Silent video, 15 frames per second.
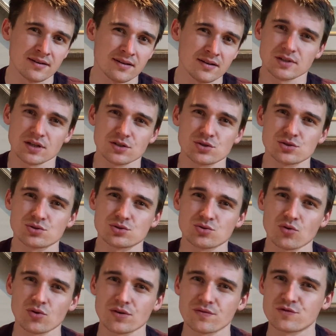They
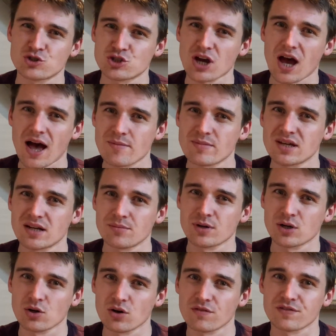sort of jam in a
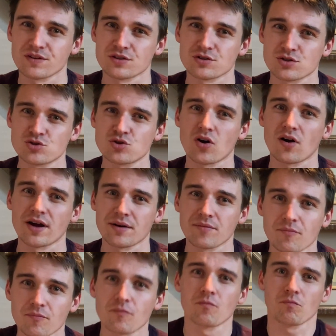MacGuffin to try and
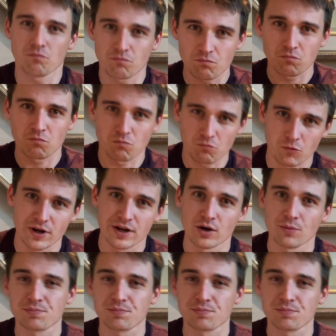re-up